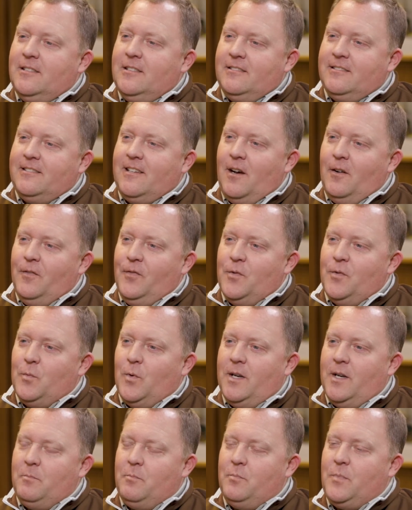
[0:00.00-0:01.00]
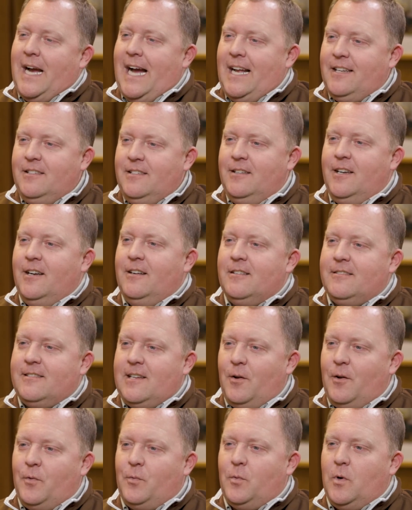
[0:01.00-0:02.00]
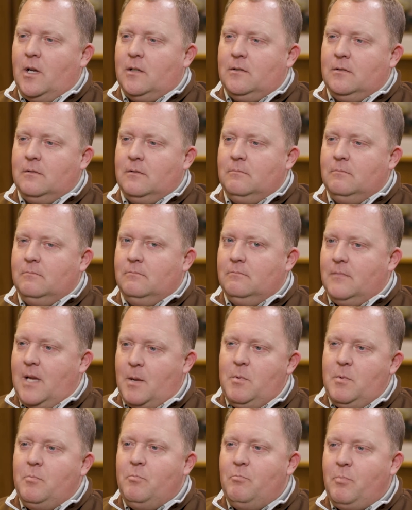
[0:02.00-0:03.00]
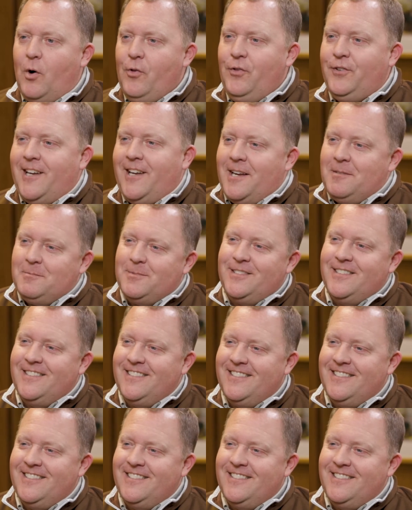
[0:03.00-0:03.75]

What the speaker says: yourself and what got you here to Southwest. Maybe both times.